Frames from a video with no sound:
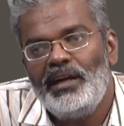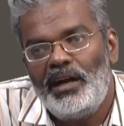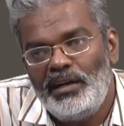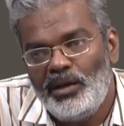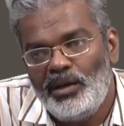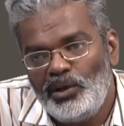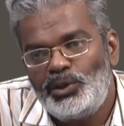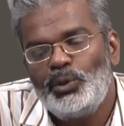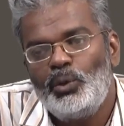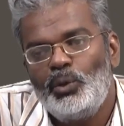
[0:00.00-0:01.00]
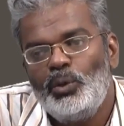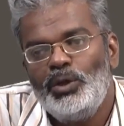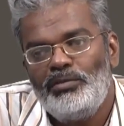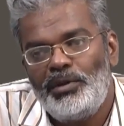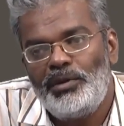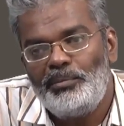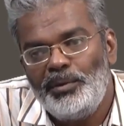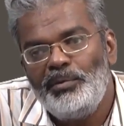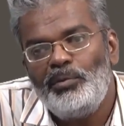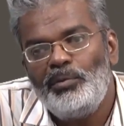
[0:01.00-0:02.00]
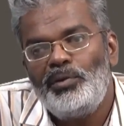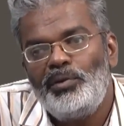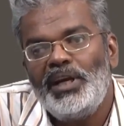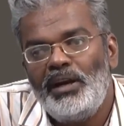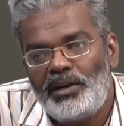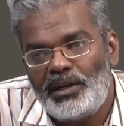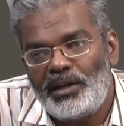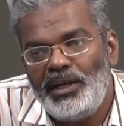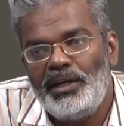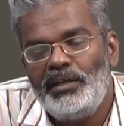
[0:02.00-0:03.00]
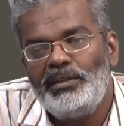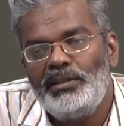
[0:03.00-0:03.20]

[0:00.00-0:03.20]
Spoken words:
and also for people who cannot read,